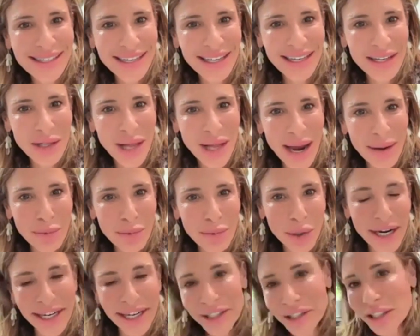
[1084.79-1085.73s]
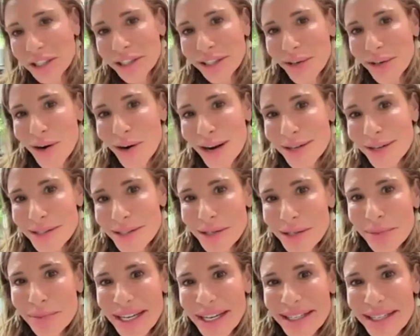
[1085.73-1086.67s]
and collaboration across
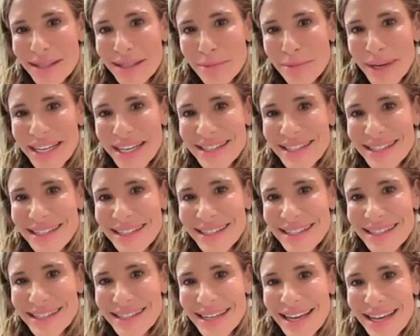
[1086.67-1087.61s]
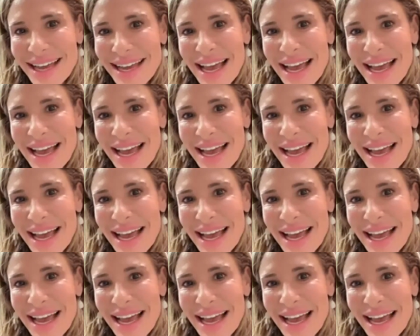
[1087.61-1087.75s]
domain spaces